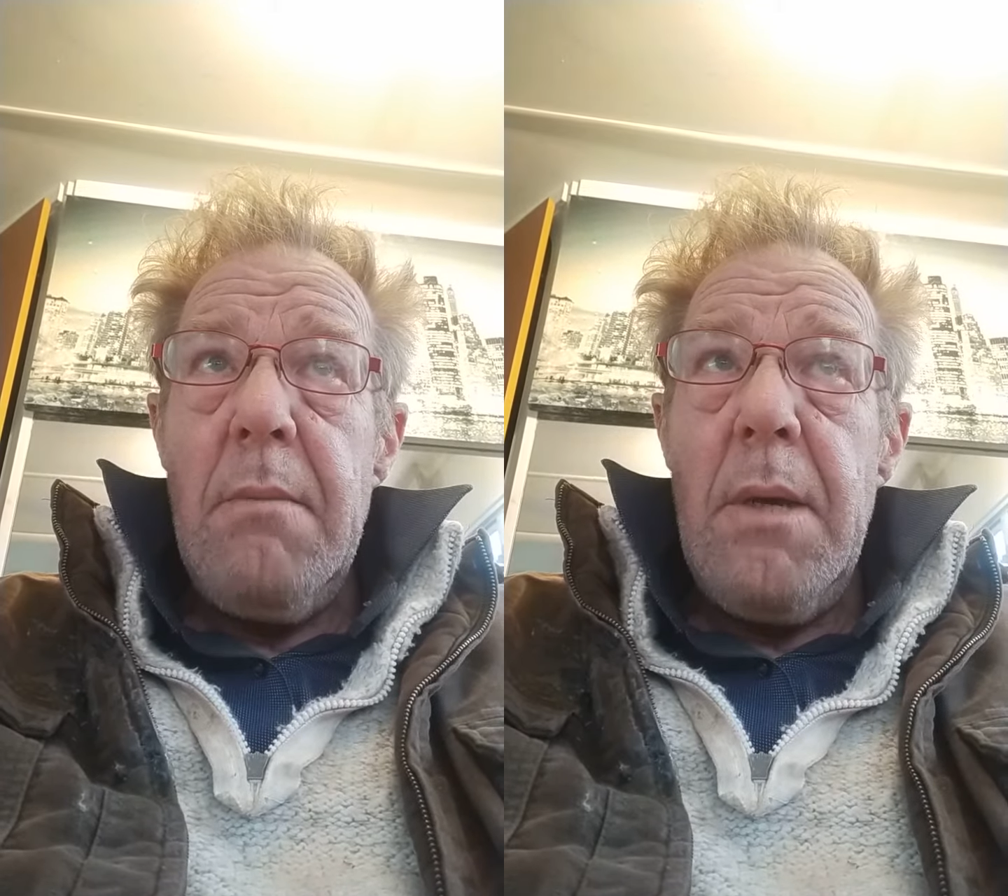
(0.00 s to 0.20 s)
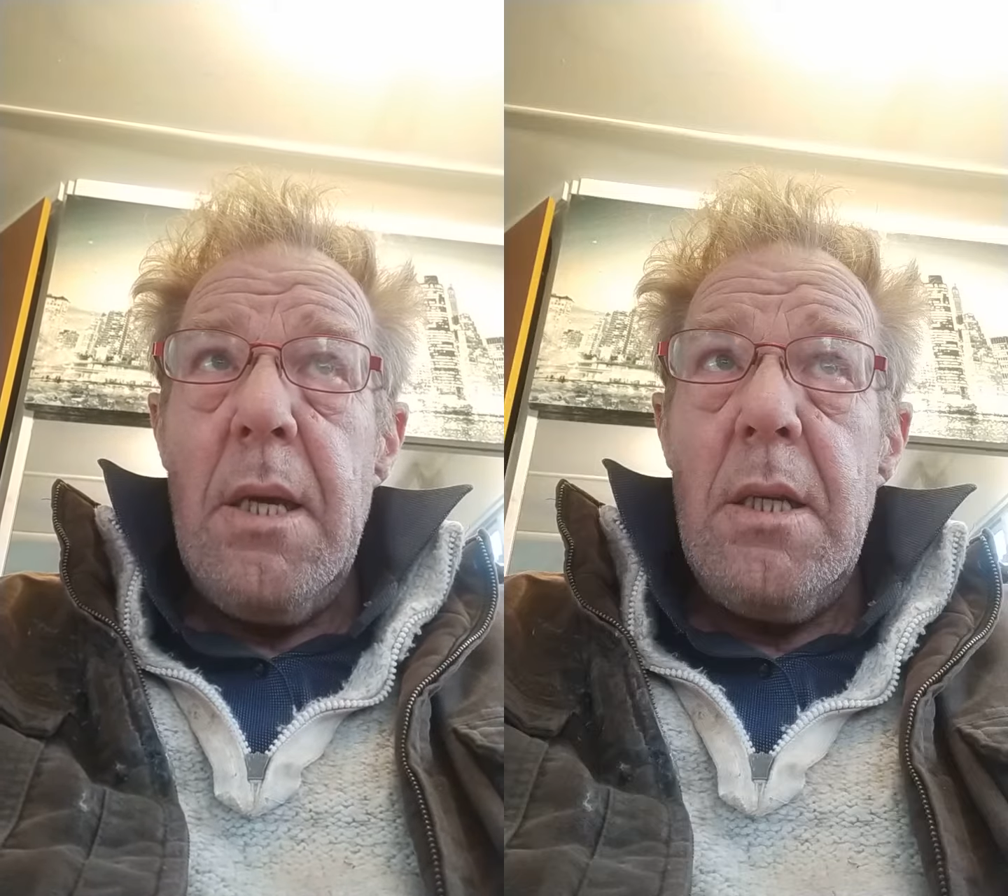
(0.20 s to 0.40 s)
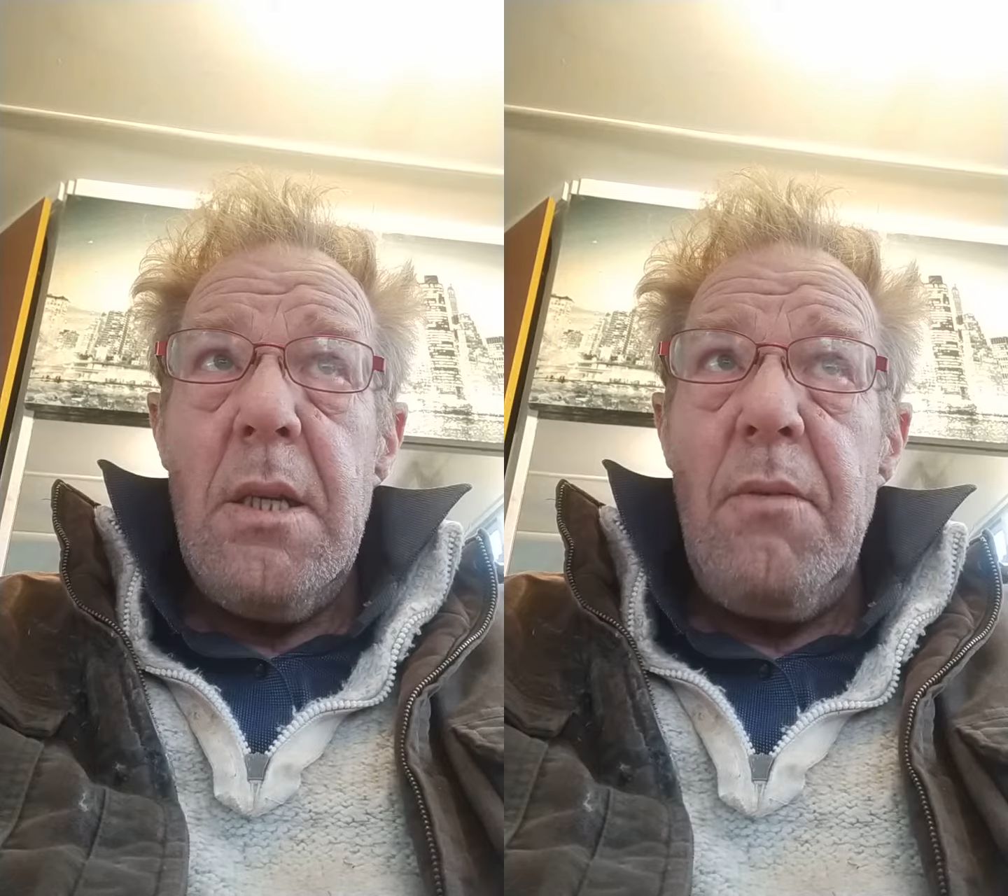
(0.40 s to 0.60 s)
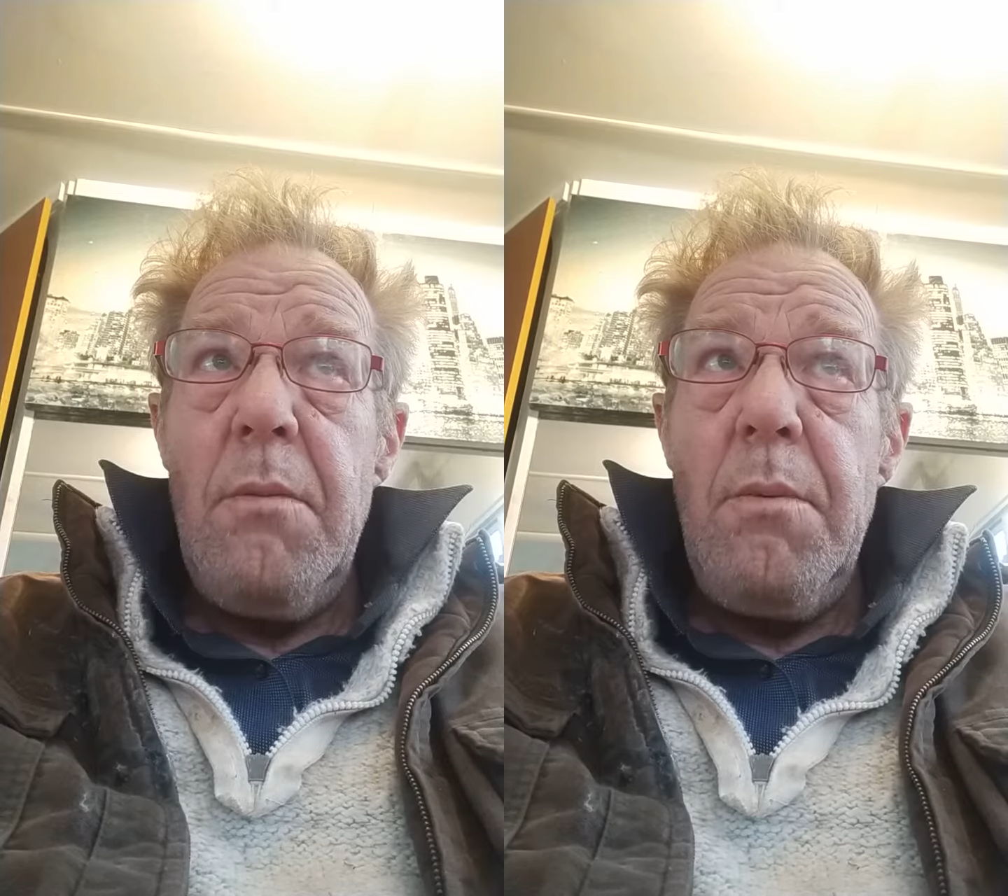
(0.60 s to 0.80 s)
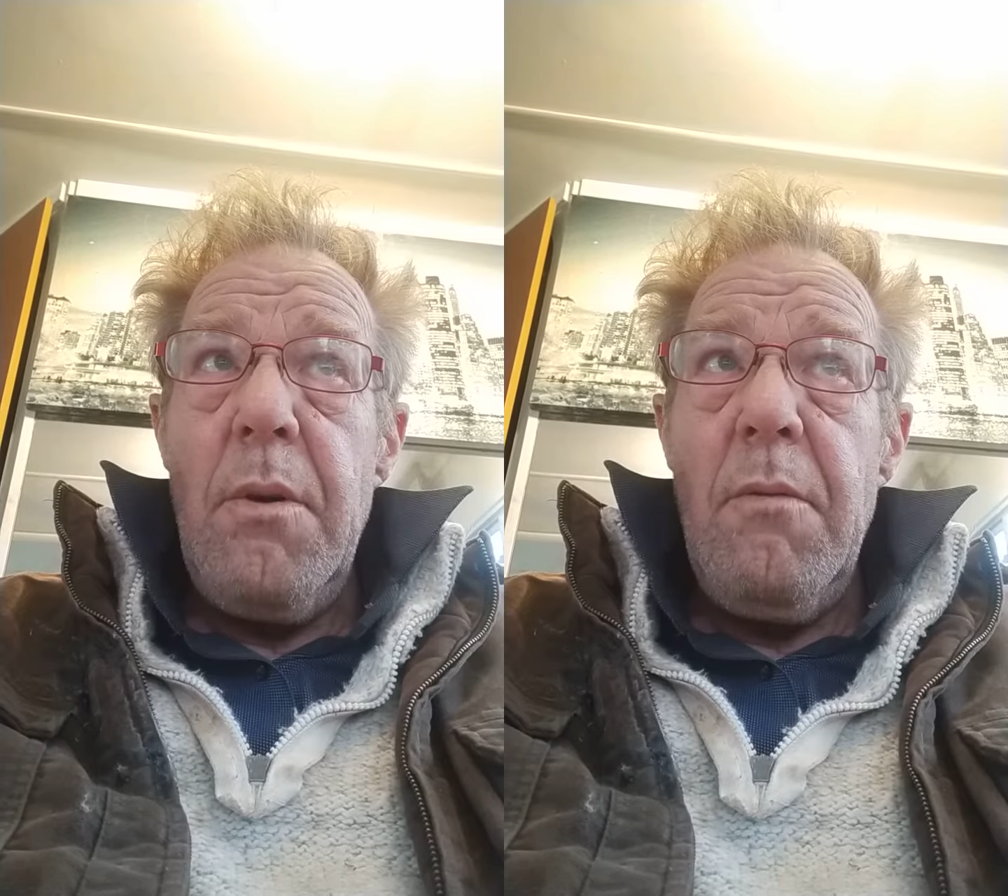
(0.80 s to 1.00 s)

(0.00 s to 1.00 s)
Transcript: because if you put